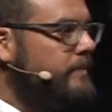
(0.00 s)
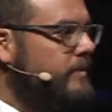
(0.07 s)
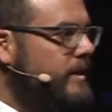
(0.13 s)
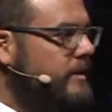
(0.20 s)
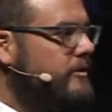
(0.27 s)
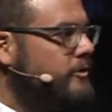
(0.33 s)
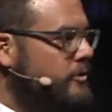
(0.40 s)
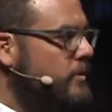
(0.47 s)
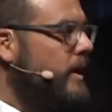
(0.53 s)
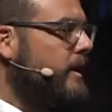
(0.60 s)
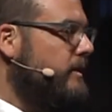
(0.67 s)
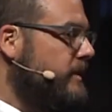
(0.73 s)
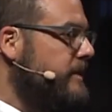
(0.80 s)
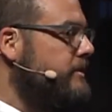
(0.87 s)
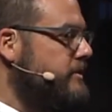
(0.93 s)
into
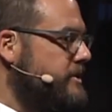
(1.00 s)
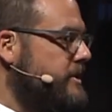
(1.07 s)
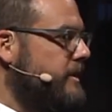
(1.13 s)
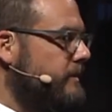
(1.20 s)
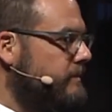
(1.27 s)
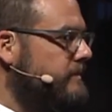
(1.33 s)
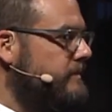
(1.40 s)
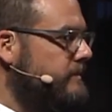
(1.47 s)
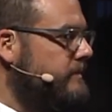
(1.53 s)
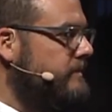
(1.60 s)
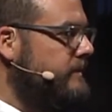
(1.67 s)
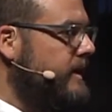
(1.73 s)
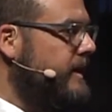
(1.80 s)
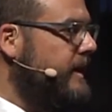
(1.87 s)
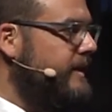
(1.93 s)
our leadership
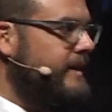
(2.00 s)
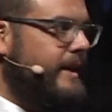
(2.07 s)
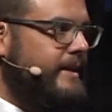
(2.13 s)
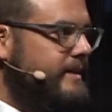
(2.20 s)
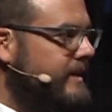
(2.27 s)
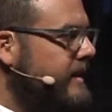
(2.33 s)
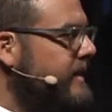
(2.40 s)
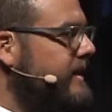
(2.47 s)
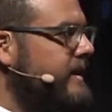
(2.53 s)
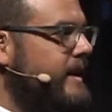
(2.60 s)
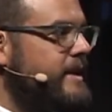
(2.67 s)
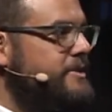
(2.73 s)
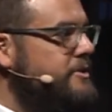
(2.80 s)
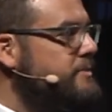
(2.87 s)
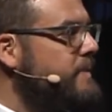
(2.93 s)
that I, I think in
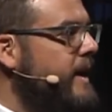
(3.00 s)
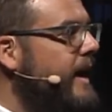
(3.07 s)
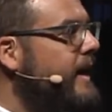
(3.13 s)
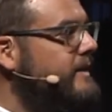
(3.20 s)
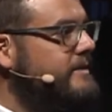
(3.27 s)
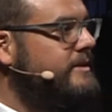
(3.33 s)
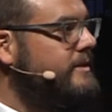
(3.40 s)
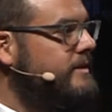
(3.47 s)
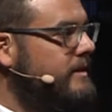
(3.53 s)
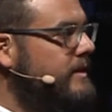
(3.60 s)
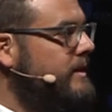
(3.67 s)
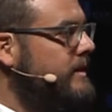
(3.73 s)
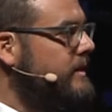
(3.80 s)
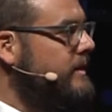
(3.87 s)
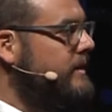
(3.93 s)
ages past
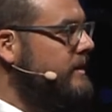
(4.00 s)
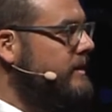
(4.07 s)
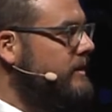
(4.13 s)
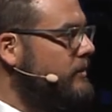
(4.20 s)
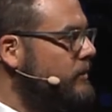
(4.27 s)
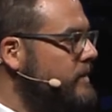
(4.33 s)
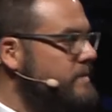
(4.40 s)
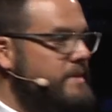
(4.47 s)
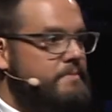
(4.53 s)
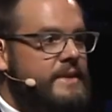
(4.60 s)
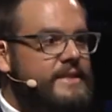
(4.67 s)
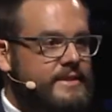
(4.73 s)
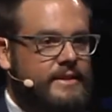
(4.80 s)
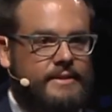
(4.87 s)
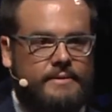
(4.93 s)
we've been
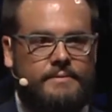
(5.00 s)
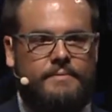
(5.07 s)
missing.